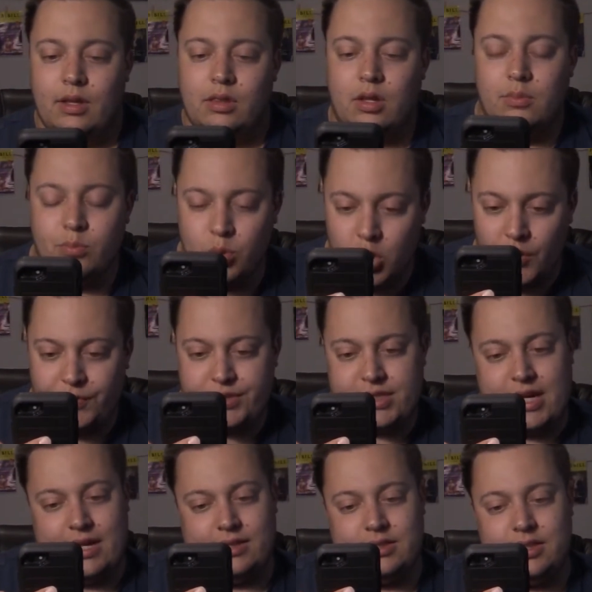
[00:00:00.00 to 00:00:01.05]
The move
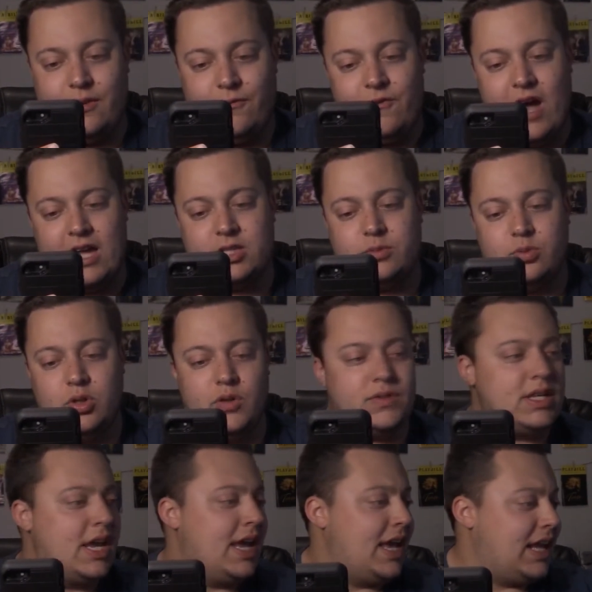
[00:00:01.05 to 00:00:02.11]
sets, the fast
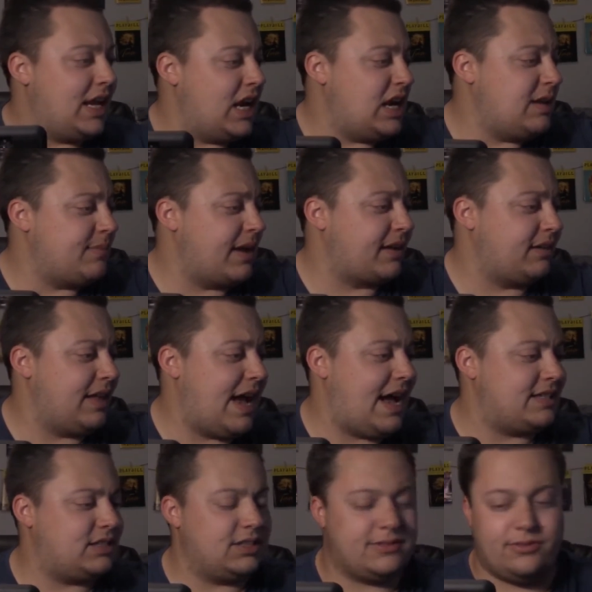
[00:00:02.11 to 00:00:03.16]
moves, and I need my
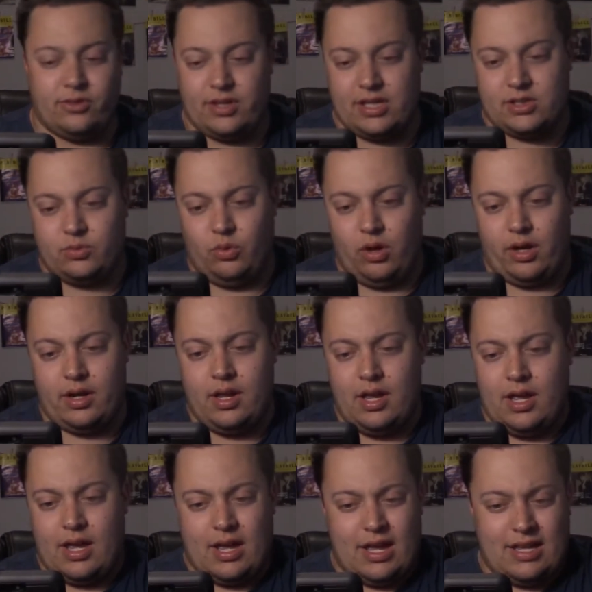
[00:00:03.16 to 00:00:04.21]
glasses for this one.
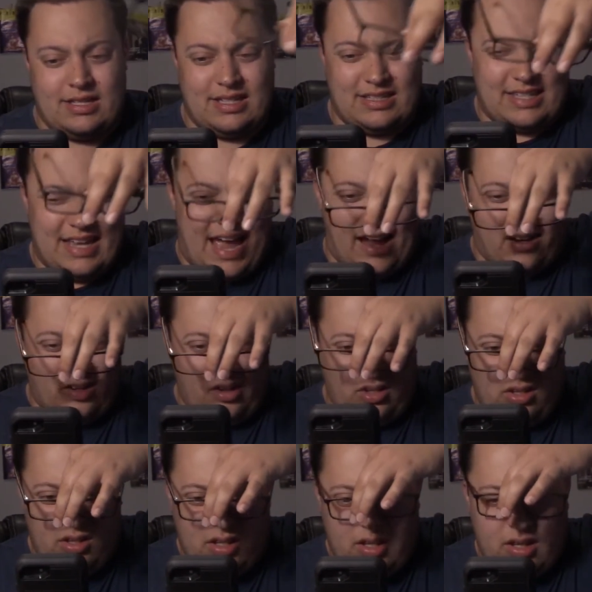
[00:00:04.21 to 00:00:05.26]
Is it
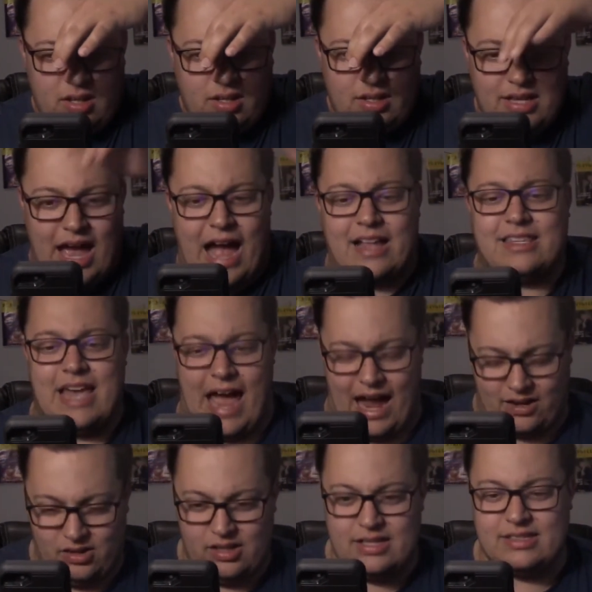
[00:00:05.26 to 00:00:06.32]
tackle? Yeah,
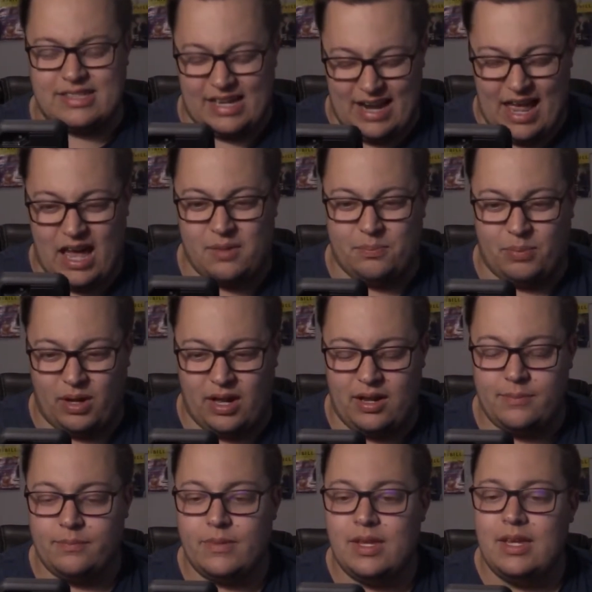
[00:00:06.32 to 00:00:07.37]
tackle and then
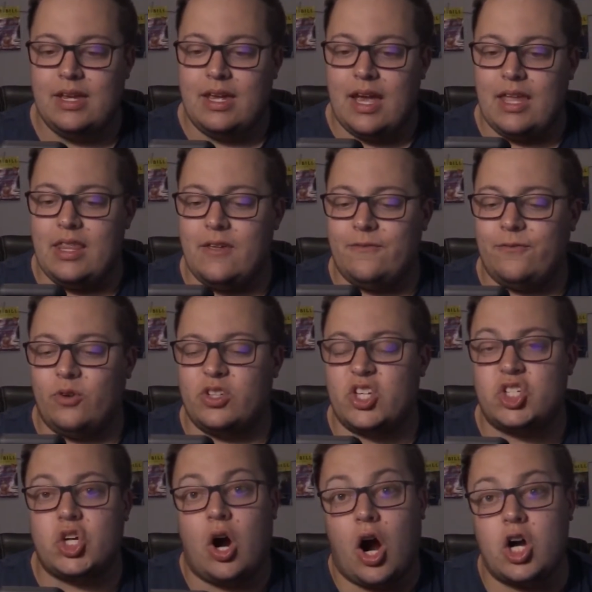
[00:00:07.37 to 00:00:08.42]
headbutt. And then for
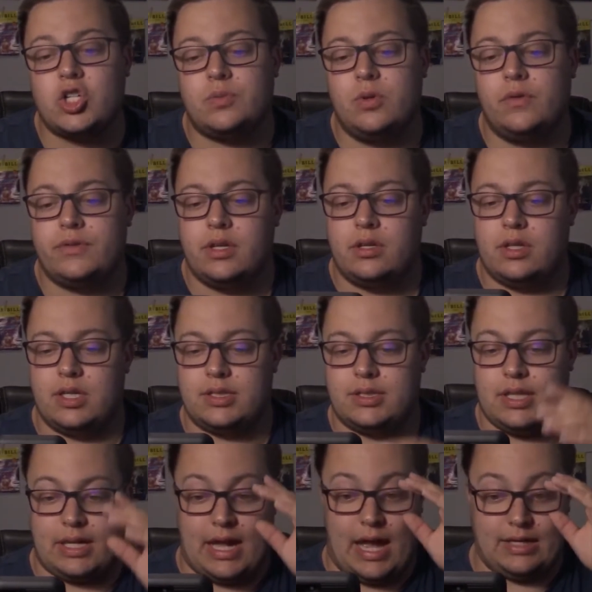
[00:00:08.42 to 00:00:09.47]
the charge moves, this
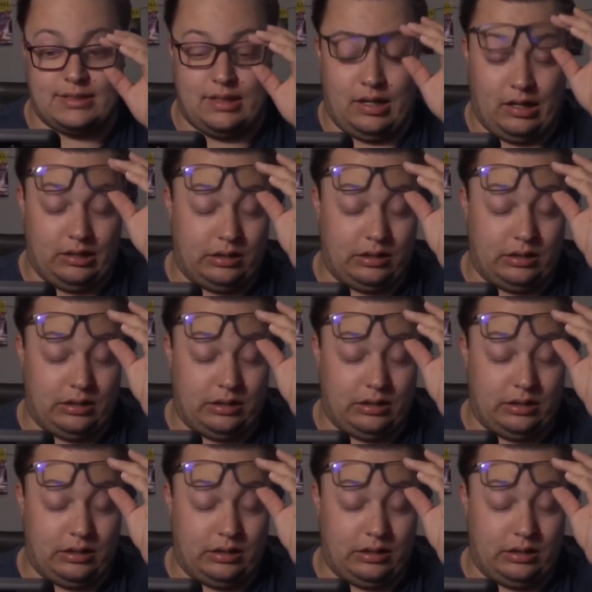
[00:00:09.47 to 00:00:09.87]
thing has a